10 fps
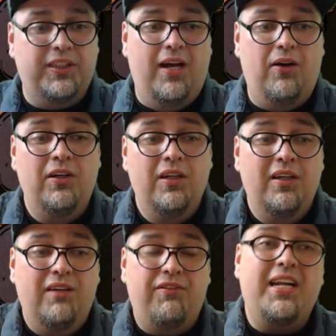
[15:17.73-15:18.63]
Now,
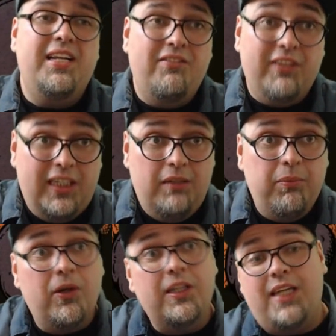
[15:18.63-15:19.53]
if I didn't have a
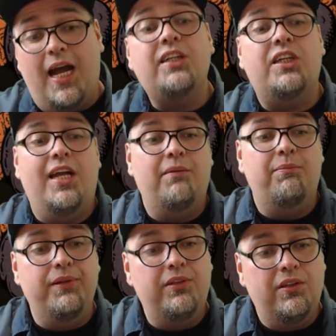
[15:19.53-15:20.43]
keyboard attached and I had a
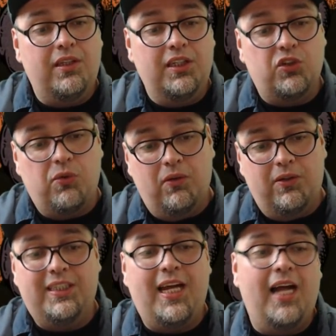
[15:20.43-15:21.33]
Bluetooth controller
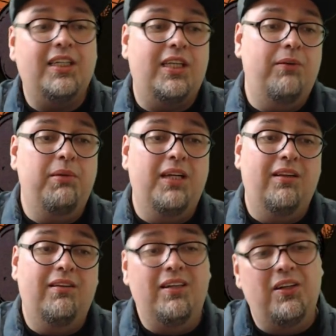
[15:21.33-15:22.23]
attached, that would be, a,
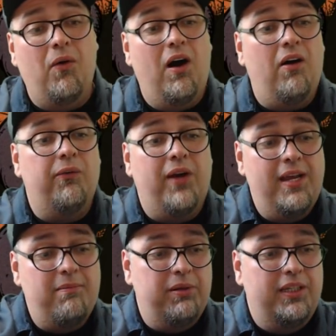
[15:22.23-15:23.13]
you know, all
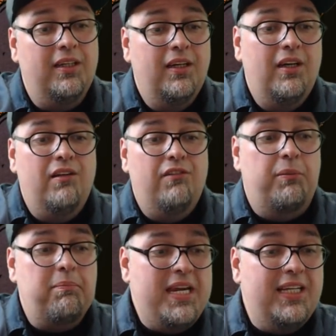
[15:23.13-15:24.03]
right. But for
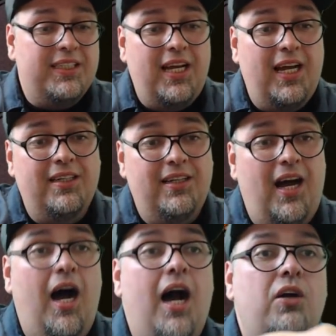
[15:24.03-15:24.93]
me, it's kind of
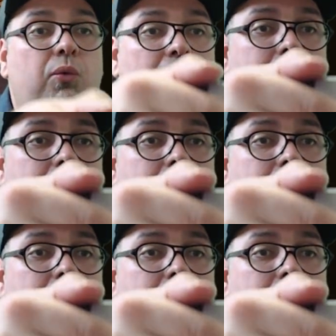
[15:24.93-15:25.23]
awkward